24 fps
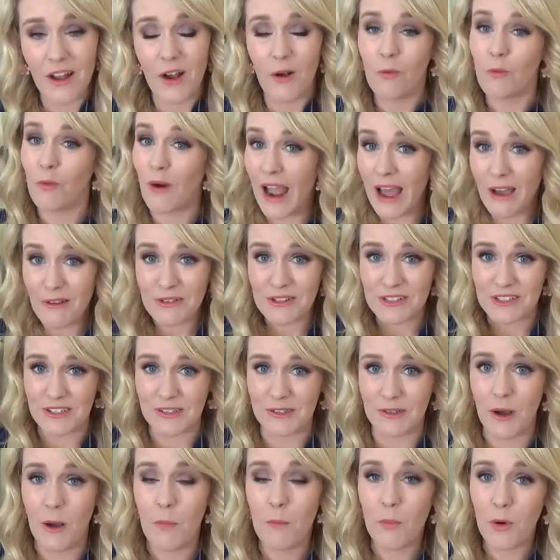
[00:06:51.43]
around
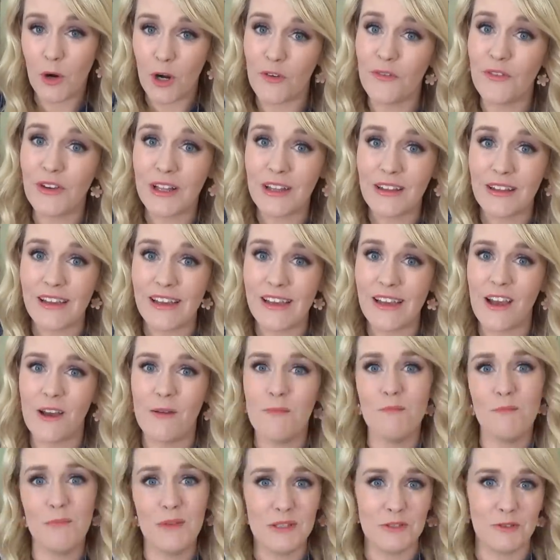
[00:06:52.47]
you perfectly
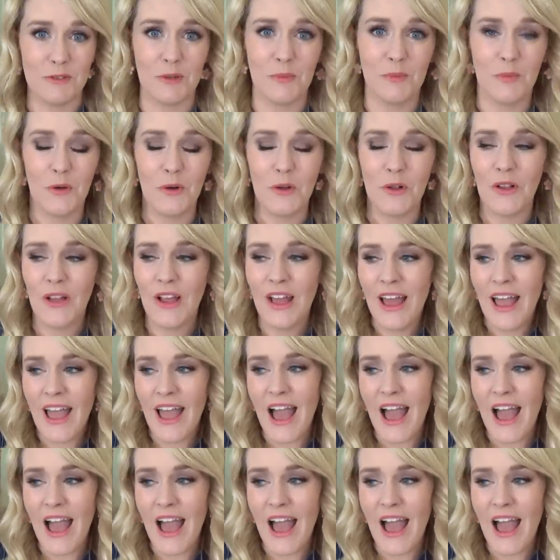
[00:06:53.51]
miserable."